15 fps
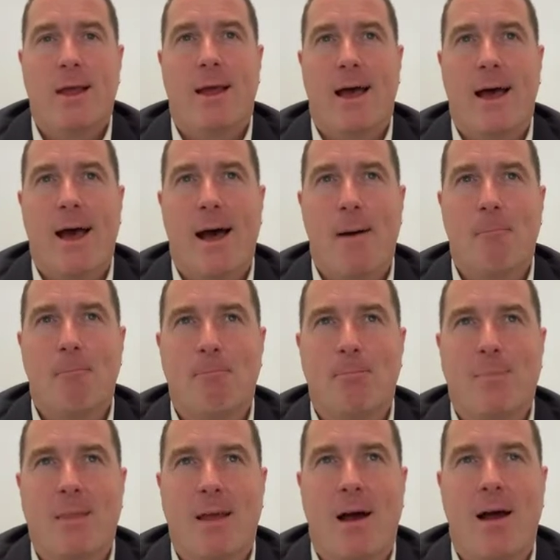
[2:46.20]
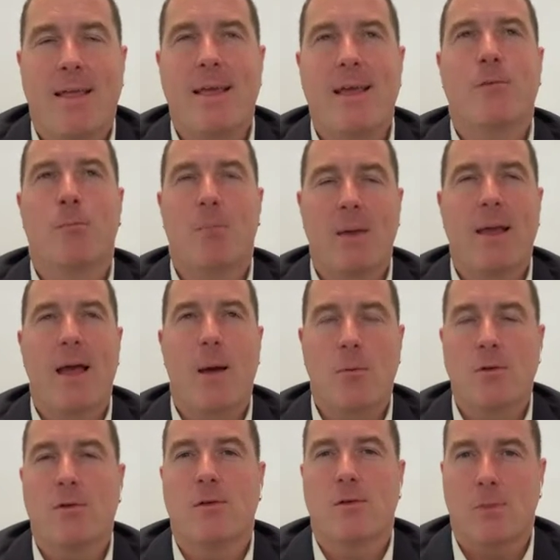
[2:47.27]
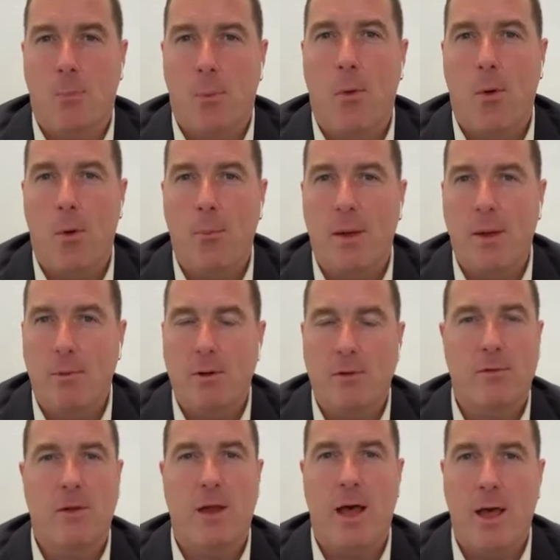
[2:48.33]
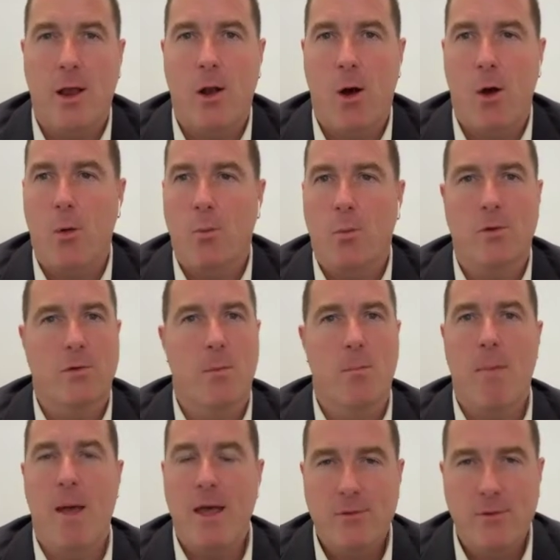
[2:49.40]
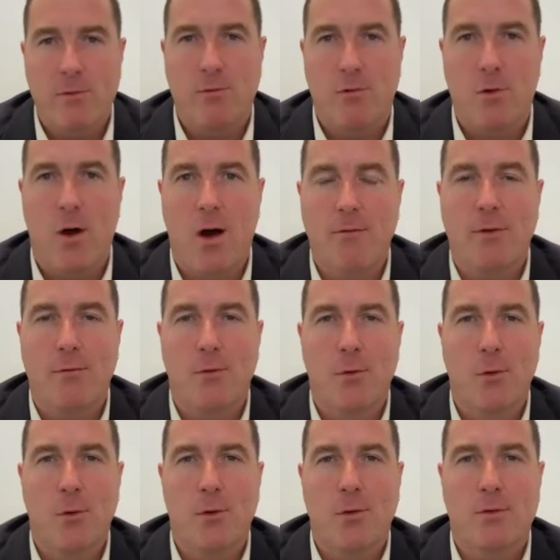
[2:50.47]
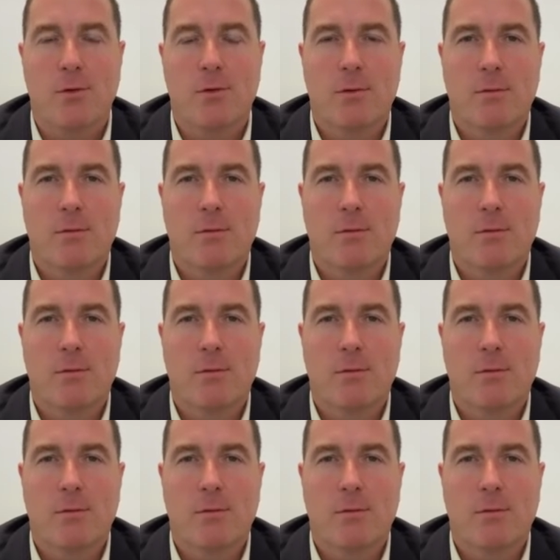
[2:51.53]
I guess being able to support people to stay at home was a massive driving force.